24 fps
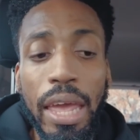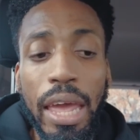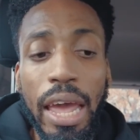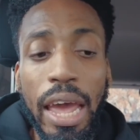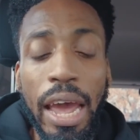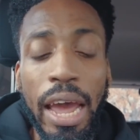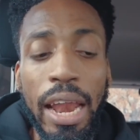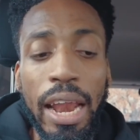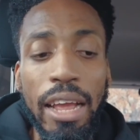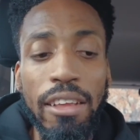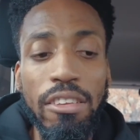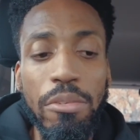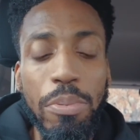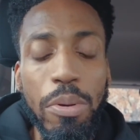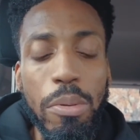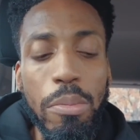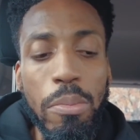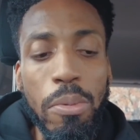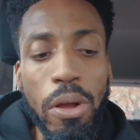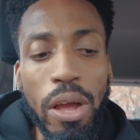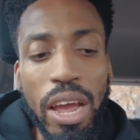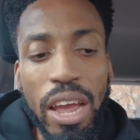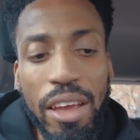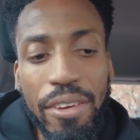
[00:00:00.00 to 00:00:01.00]
And as he put
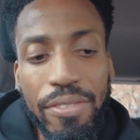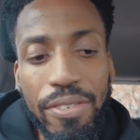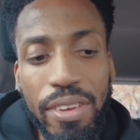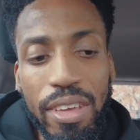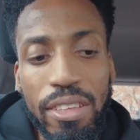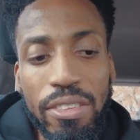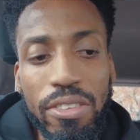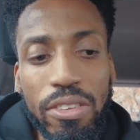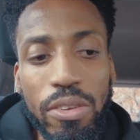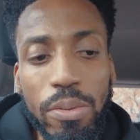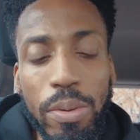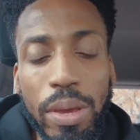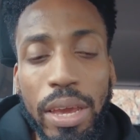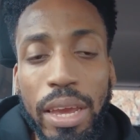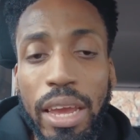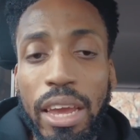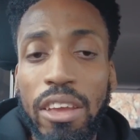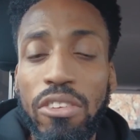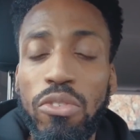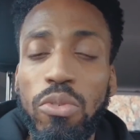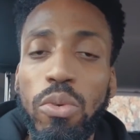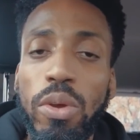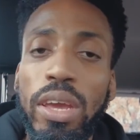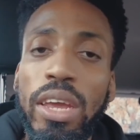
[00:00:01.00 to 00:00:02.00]
more effort into it,
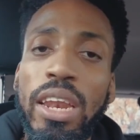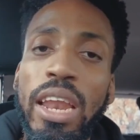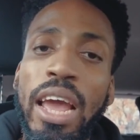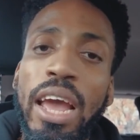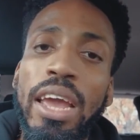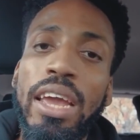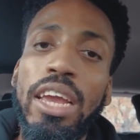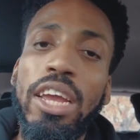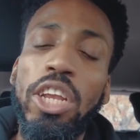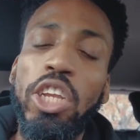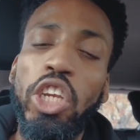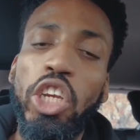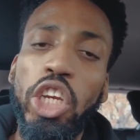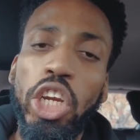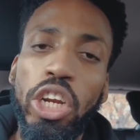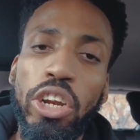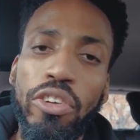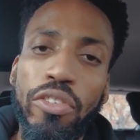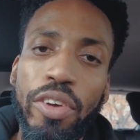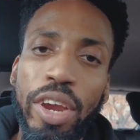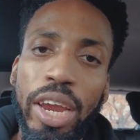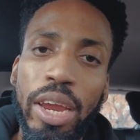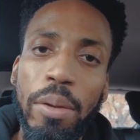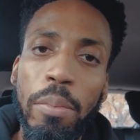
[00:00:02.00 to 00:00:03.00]
guess what? Now he can
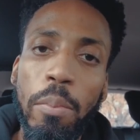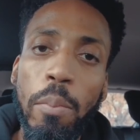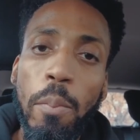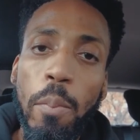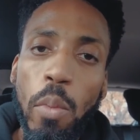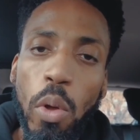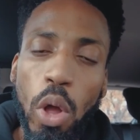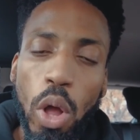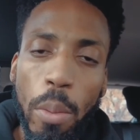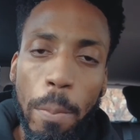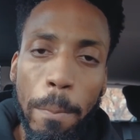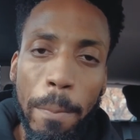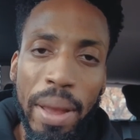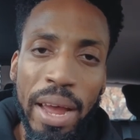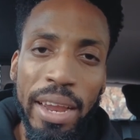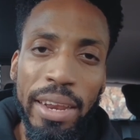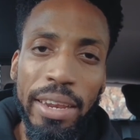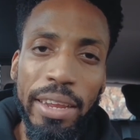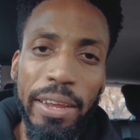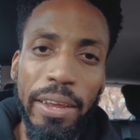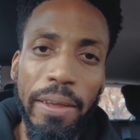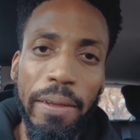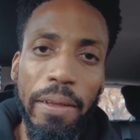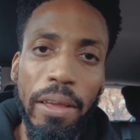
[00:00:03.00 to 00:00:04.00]
generate more
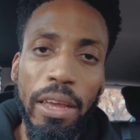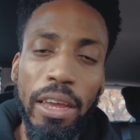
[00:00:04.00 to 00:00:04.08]
money.